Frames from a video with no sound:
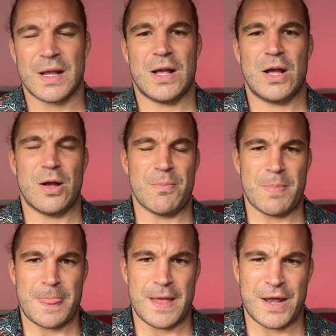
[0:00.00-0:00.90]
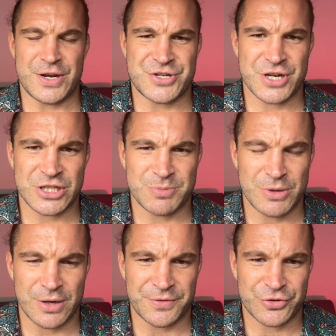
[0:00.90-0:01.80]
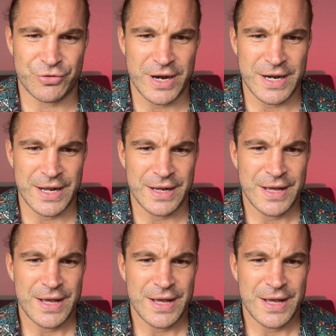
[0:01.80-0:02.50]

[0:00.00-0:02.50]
an adjustment of training